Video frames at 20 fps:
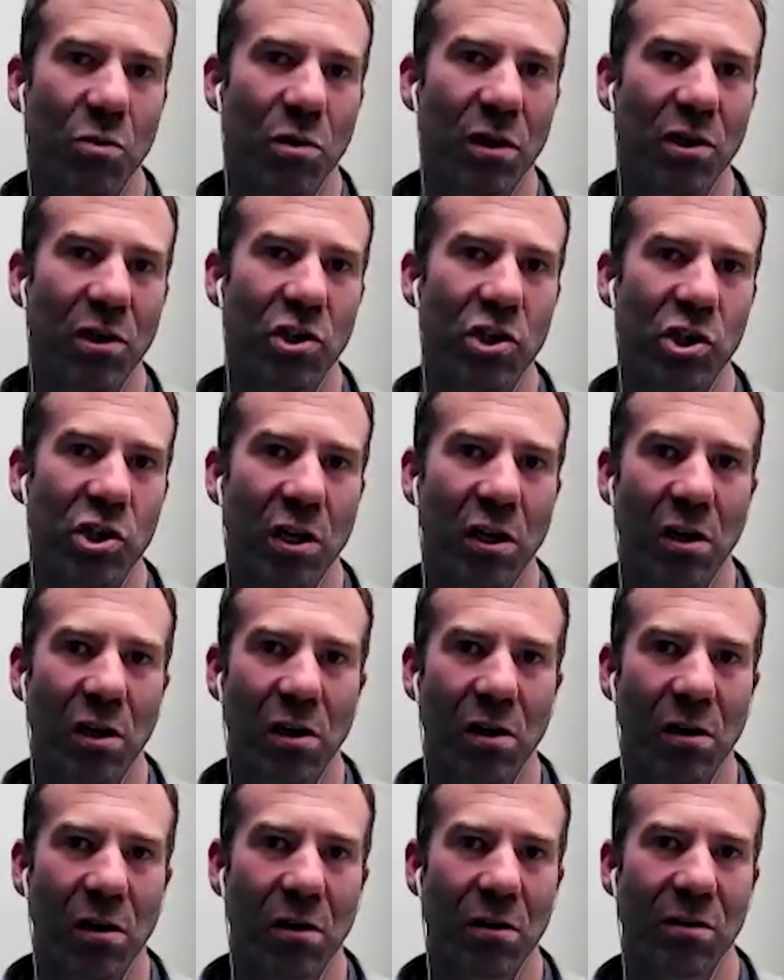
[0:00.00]
you want to
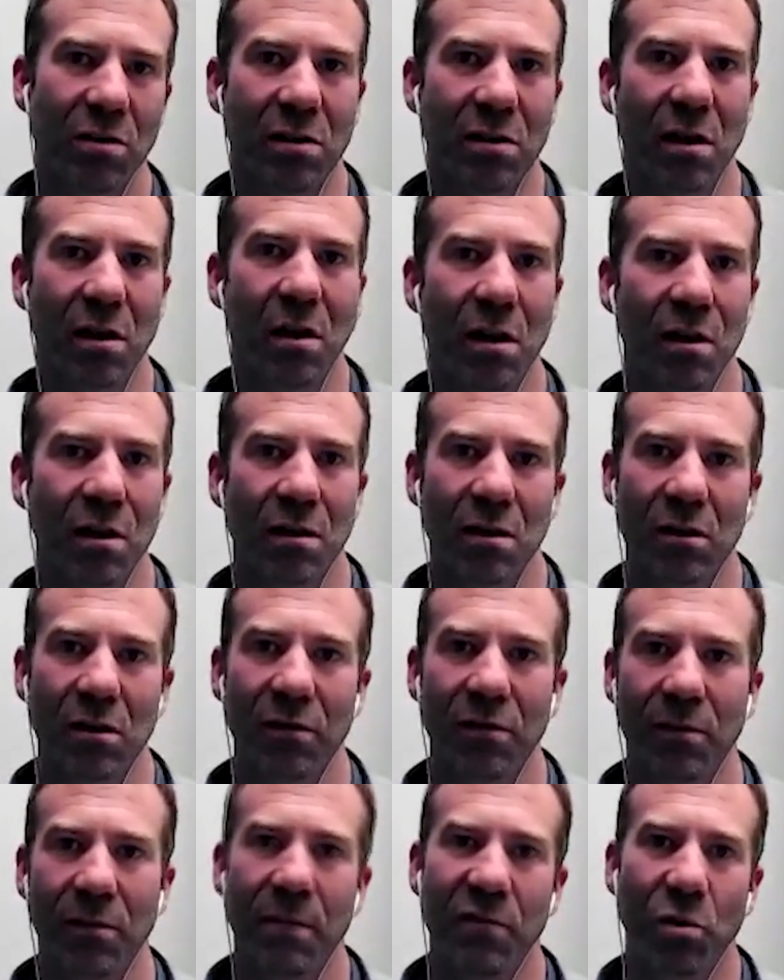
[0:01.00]
share, Scott,
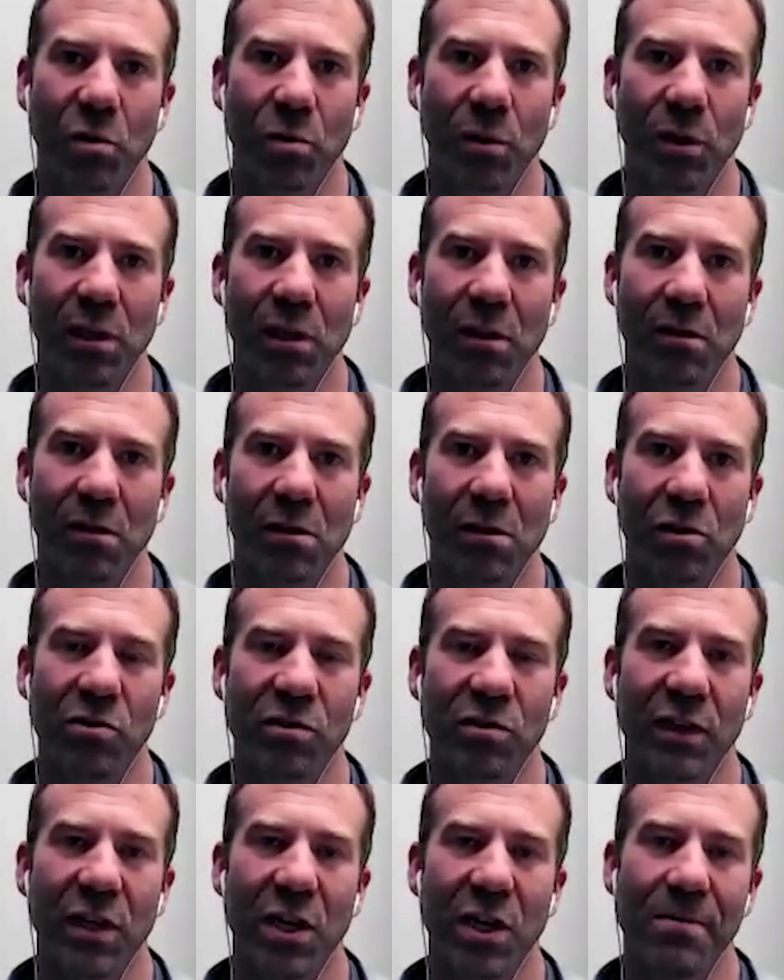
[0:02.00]
before we
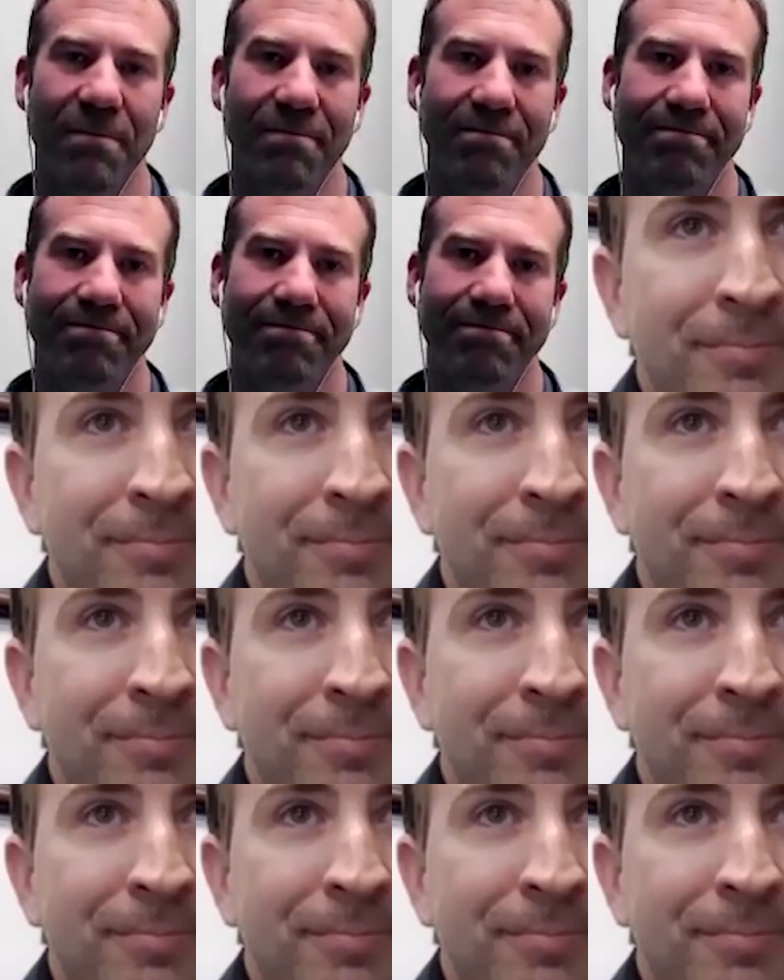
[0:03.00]
close the video?